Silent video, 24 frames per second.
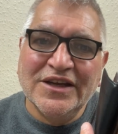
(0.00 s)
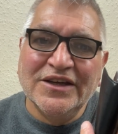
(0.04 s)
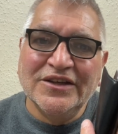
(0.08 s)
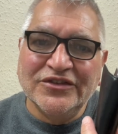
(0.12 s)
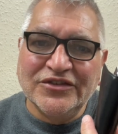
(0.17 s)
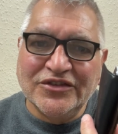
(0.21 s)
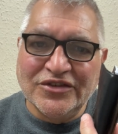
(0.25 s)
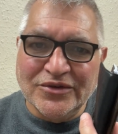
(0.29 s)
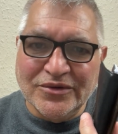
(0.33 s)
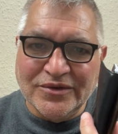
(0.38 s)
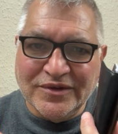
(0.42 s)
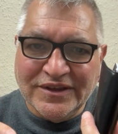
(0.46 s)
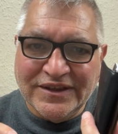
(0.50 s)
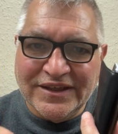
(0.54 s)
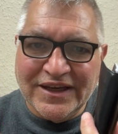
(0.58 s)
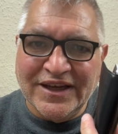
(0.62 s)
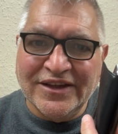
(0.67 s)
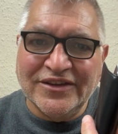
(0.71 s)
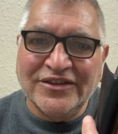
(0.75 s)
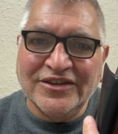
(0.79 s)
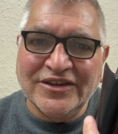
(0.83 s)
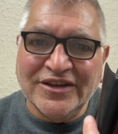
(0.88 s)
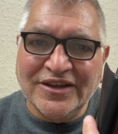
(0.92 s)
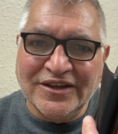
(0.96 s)
to
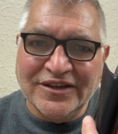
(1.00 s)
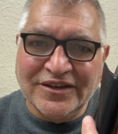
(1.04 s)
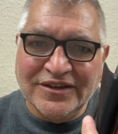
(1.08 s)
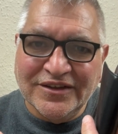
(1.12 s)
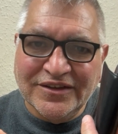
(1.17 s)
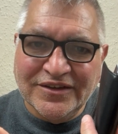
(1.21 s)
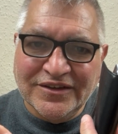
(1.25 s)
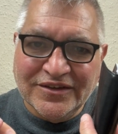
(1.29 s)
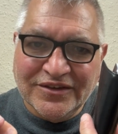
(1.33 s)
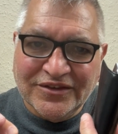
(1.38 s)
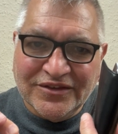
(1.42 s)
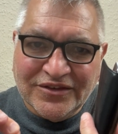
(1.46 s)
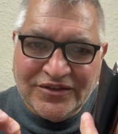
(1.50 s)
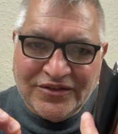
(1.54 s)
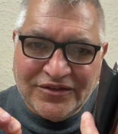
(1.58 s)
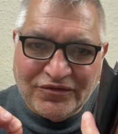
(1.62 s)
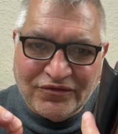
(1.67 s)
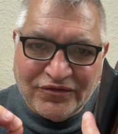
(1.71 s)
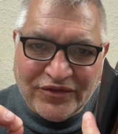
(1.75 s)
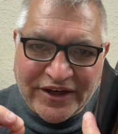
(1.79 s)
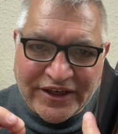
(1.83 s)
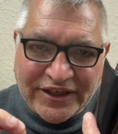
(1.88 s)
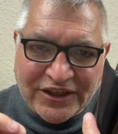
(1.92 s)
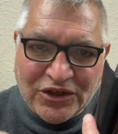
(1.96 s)
get it
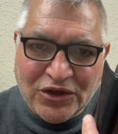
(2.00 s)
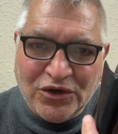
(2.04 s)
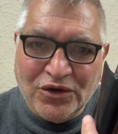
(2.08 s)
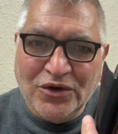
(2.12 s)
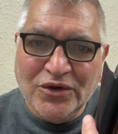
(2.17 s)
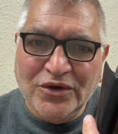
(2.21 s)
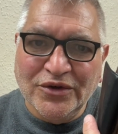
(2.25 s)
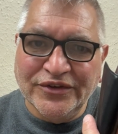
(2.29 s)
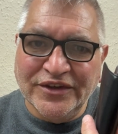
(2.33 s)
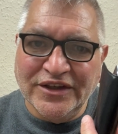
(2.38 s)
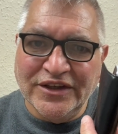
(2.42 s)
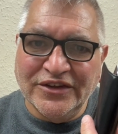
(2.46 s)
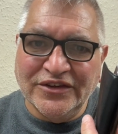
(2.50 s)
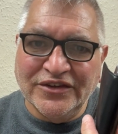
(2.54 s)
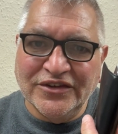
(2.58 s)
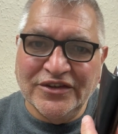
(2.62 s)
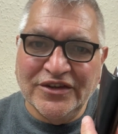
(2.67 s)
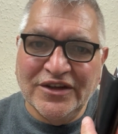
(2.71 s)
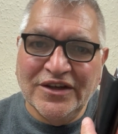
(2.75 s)
recorded,